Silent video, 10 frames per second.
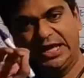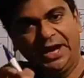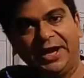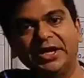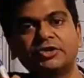the
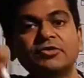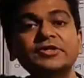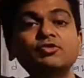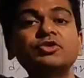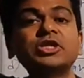
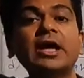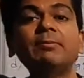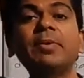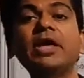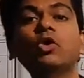interest which I am
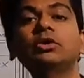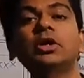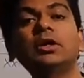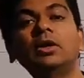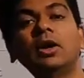paying on
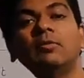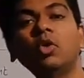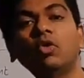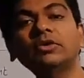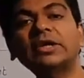the term loan,